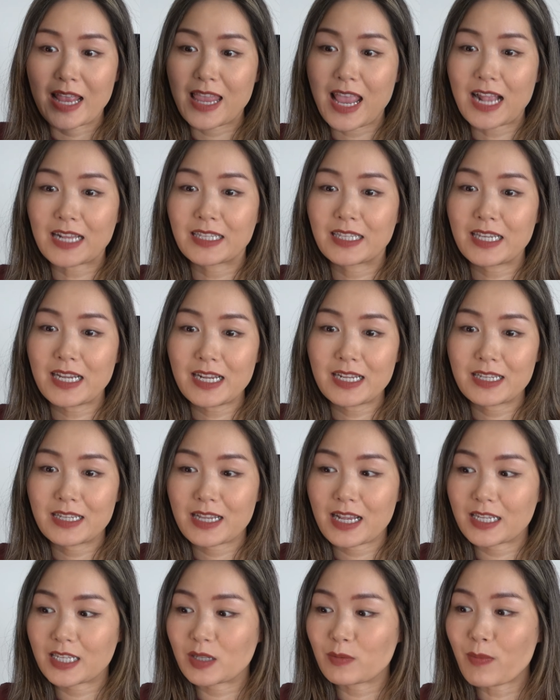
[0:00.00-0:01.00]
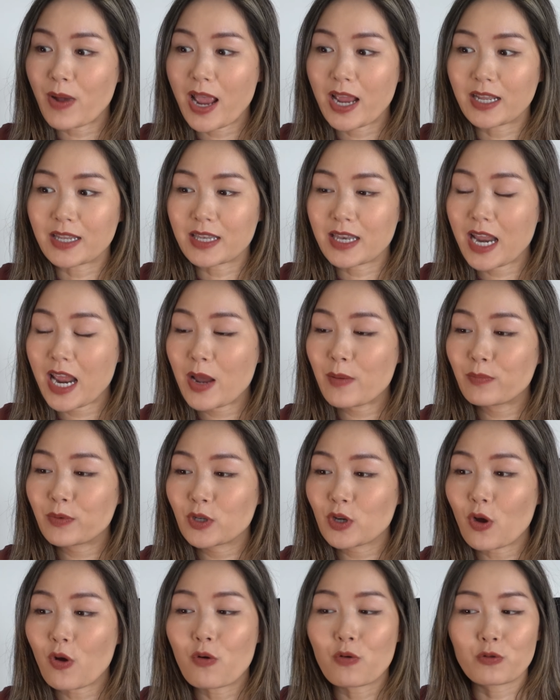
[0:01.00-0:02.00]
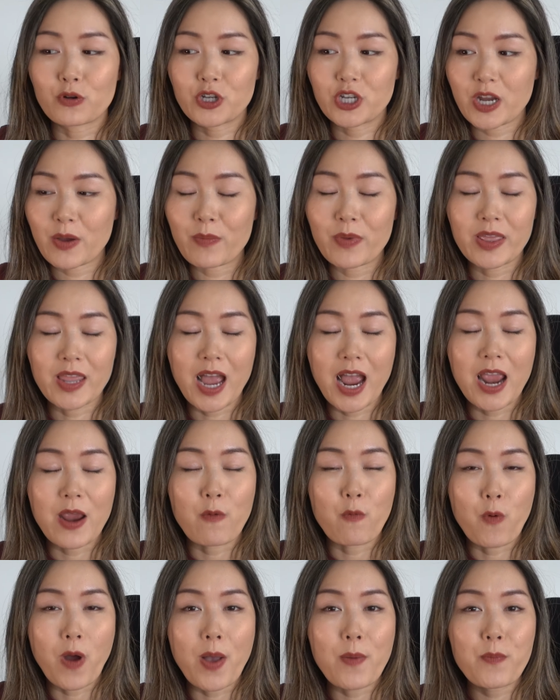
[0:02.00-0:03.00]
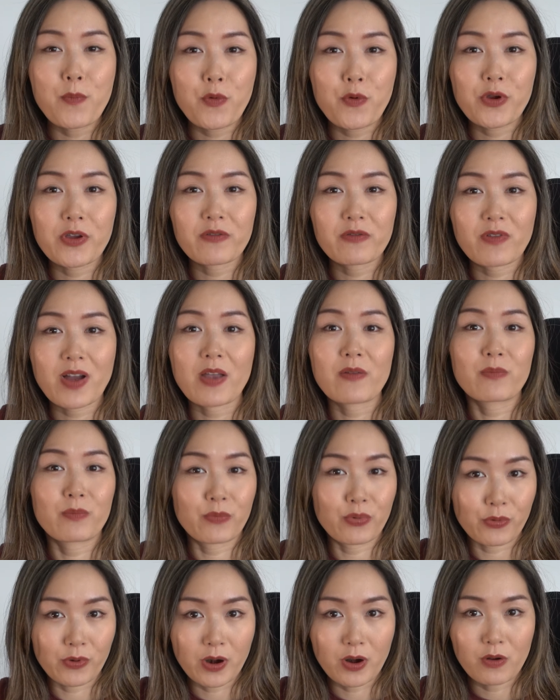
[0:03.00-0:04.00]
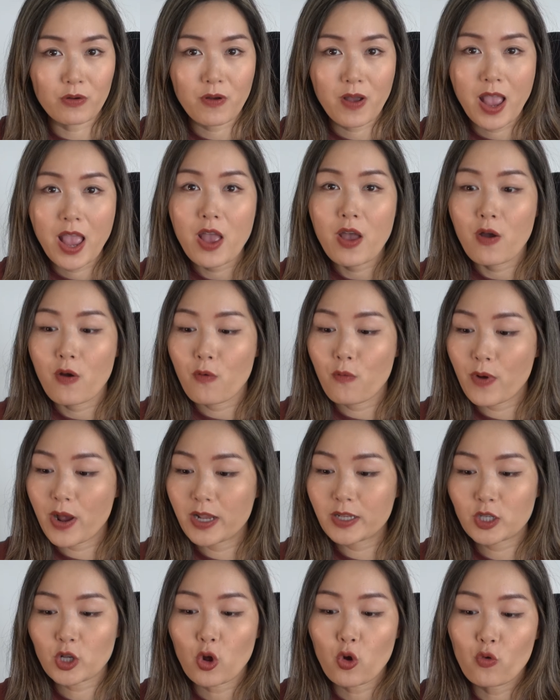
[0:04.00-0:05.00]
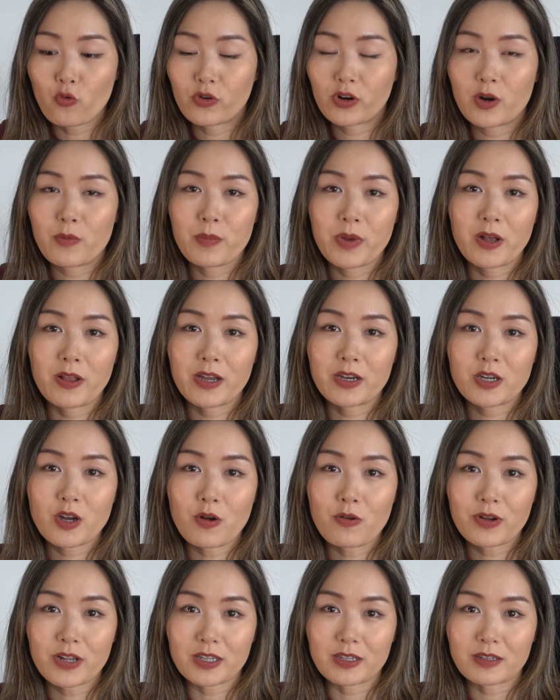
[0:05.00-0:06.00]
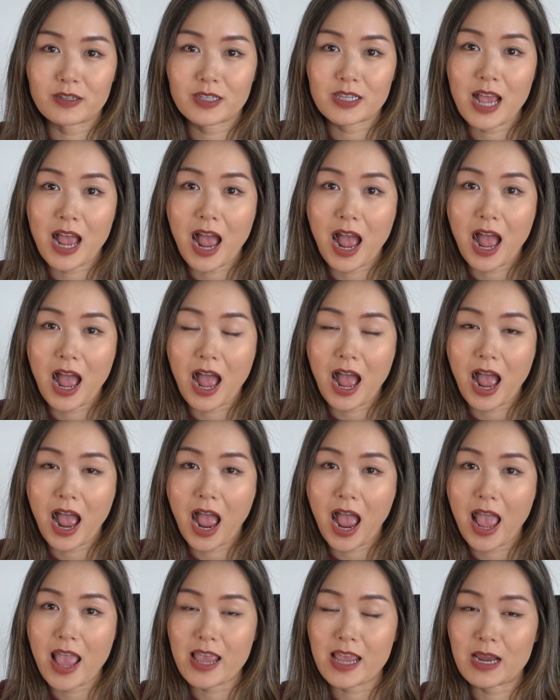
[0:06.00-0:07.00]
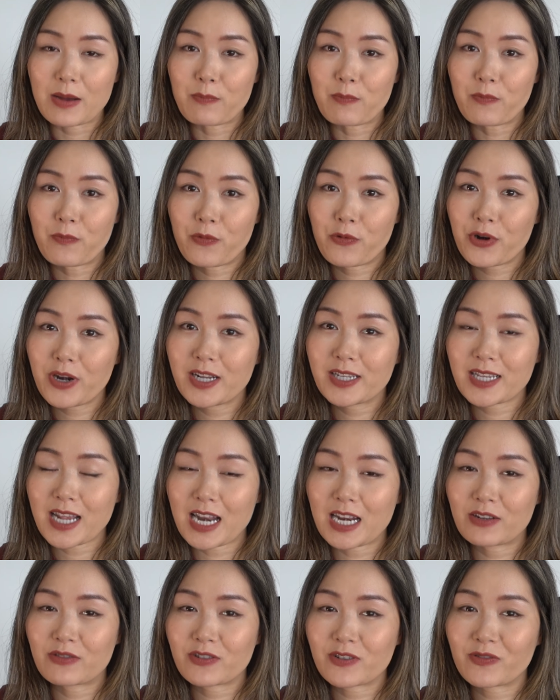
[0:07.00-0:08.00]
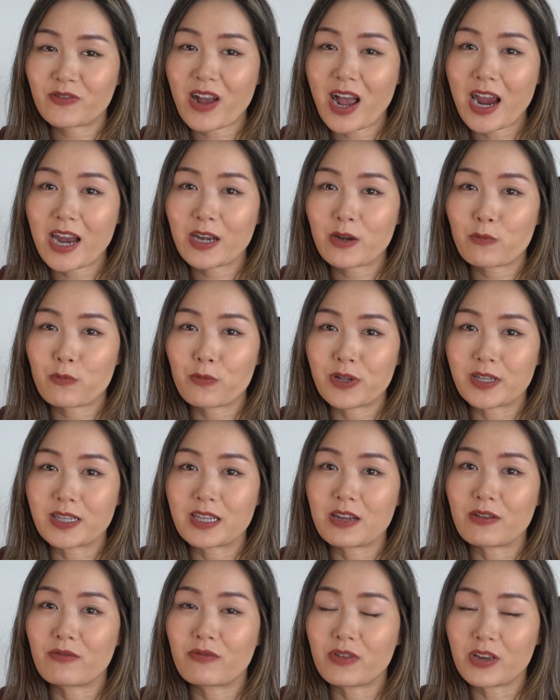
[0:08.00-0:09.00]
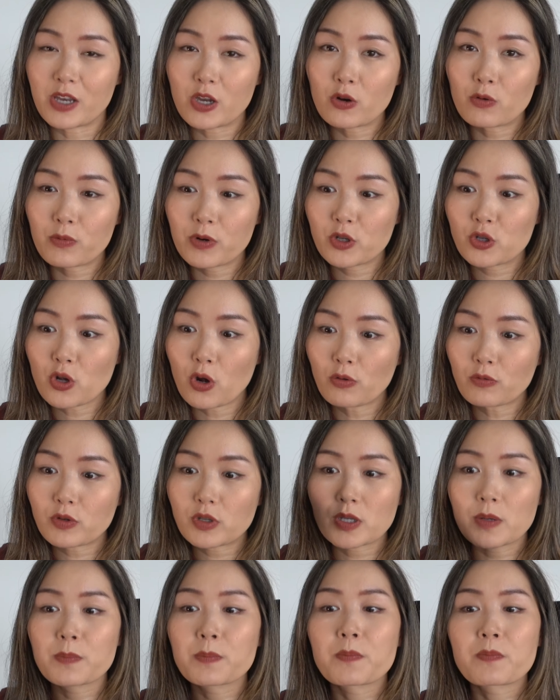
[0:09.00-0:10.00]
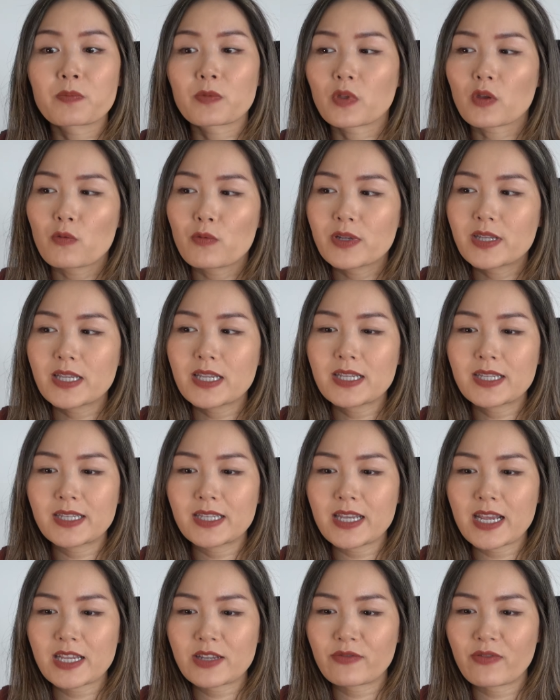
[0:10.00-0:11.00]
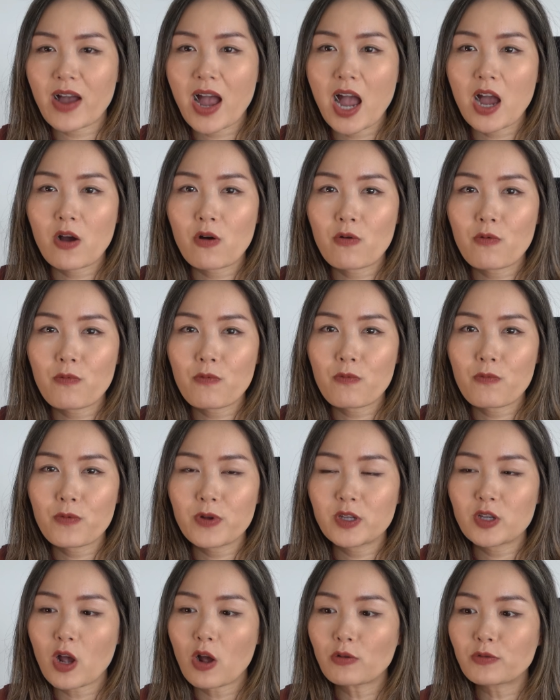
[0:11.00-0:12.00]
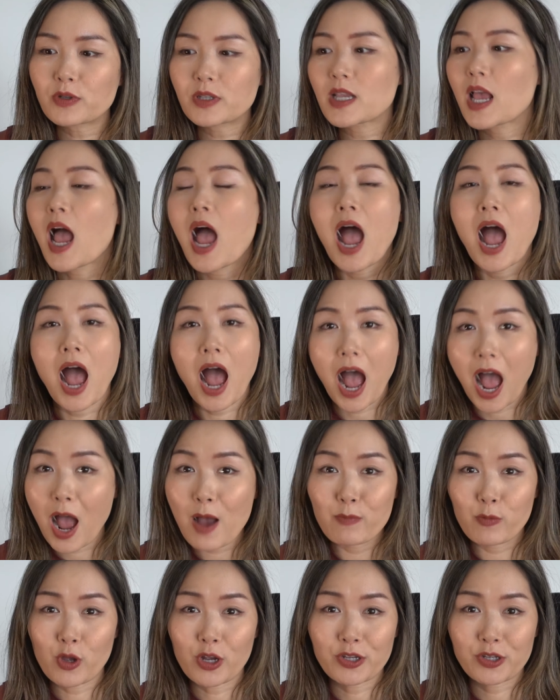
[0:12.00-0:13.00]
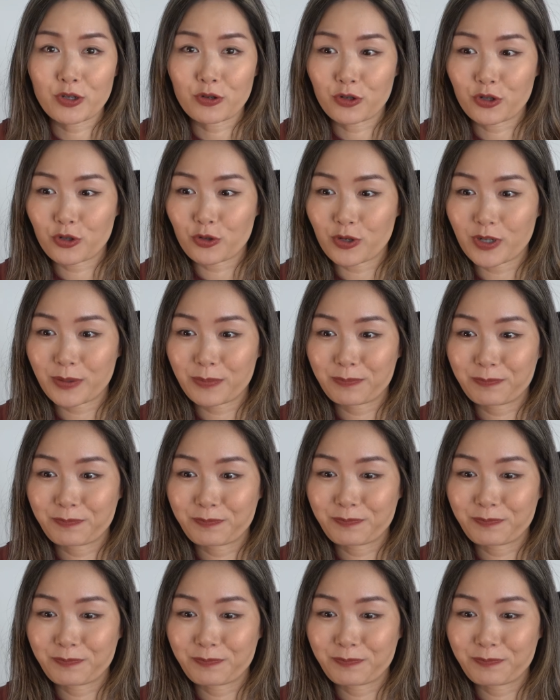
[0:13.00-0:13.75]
that's it. That's my attempt on Gemini 1.5 Pro with over 1 million tokens. I'm pretty satisfied with the video results. With the CS file results, I'm not so sure.